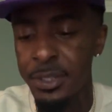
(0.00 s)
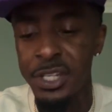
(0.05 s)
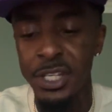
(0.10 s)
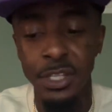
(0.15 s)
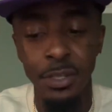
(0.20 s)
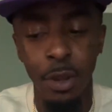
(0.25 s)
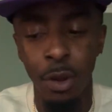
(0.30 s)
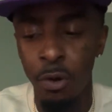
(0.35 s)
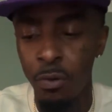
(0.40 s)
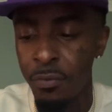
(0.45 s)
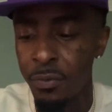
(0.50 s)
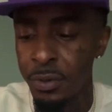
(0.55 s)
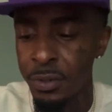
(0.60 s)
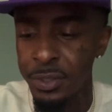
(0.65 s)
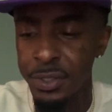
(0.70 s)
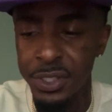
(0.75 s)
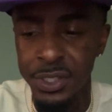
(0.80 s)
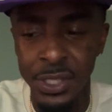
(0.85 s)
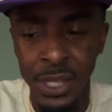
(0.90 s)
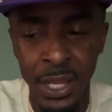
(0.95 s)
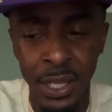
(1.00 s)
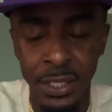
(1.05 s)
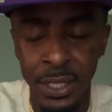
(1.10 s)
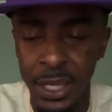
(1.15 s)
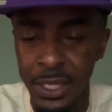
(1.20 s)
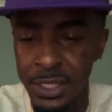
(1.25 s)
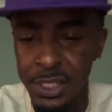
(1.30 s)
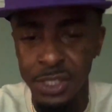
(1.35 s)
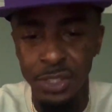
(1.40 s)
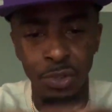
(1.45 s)

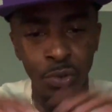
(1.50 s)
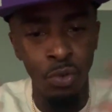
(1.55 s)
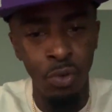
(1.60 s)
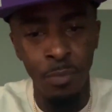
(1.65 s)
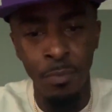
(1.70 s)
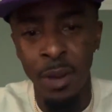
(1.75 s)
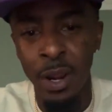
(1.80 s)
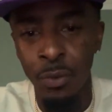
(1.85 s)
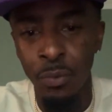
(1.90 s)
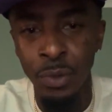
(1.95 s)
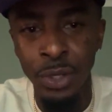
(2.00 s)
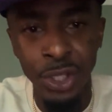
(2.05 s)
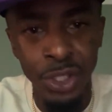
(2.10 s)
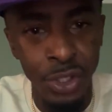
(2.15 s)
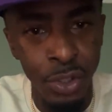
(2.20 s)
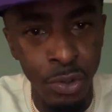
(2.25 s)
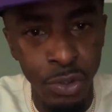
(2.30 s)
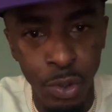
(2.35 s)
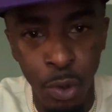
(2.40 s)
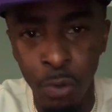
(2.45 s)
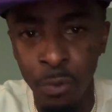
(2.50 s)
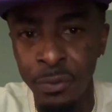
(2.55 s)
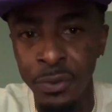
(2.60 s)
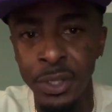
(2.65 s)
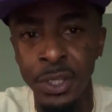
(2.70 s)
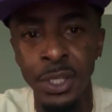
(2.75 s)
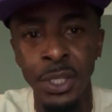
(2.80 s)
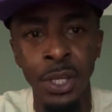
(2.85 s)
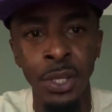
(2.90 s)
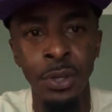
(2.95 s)
Just doing my research over
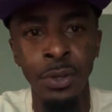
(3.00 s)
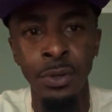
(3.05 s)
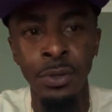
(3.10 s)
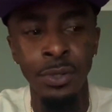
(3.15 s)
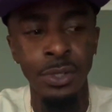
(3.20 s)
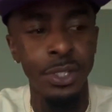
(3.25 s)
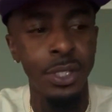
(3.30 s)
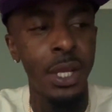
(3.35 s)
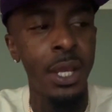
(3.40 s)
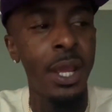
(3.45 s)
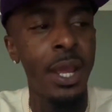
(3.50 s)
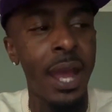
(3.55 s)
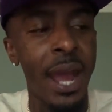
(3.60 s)
the years,